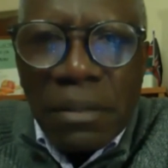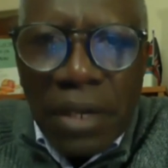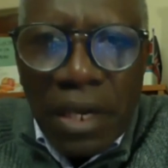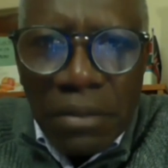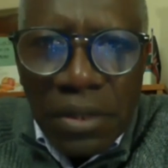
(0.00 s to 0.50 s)
they
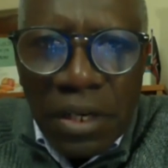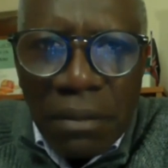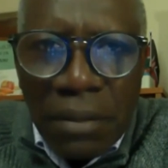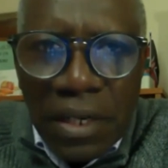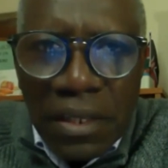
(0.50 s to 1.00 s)
became senior
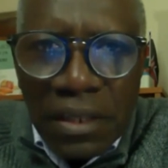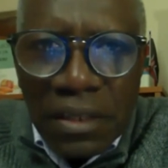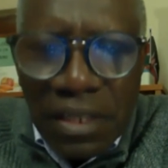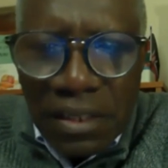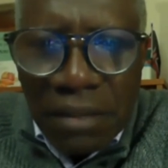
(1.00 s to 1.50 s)
managers
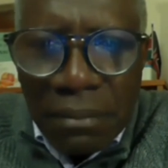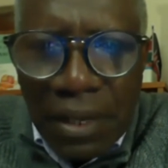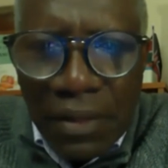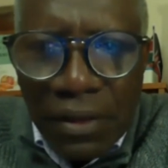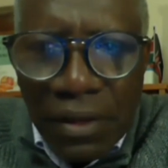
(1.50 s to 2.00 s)
in the same
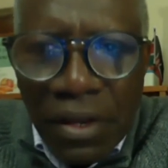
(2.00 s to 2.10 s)
month.